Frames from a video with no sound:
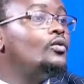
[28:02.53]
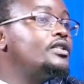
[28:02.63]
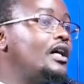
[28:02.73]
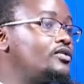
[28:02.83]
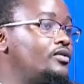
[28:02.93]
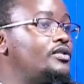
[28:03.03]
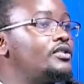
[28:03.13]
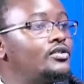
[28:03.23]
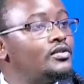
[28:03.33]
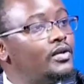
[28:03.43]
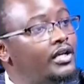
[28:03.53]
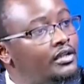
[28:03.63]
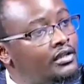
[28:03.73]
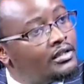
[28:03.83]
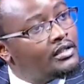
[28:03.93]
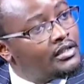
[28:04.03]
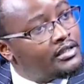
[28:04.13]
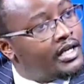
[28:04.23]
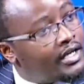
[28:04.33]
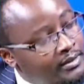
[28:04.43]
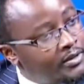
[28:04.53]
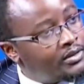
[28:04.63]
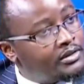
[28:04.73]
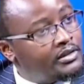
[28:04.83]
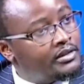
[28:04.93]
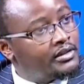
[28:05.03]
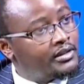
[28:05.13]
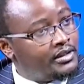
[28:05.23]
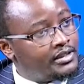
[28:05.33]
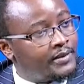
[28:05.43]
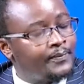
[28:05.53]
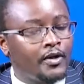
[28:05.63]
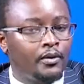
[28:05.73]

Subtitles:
which has jurisdiction to handle their criminal nature.